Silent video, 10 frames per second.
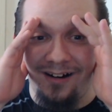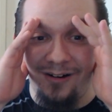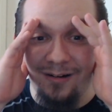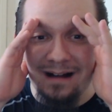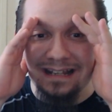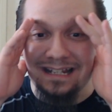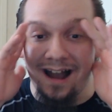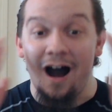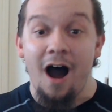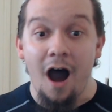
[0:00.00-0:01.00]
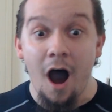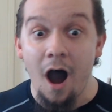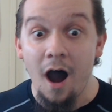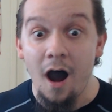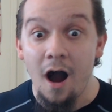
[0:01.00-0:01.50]
Oh my god! Make the
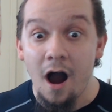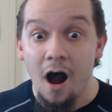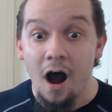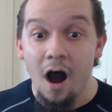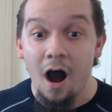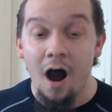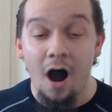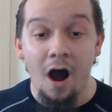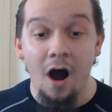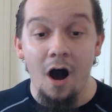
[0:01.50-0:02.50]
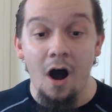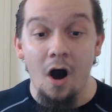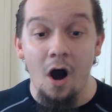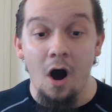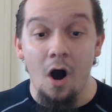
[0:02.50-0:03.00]
Master Sword power up the star of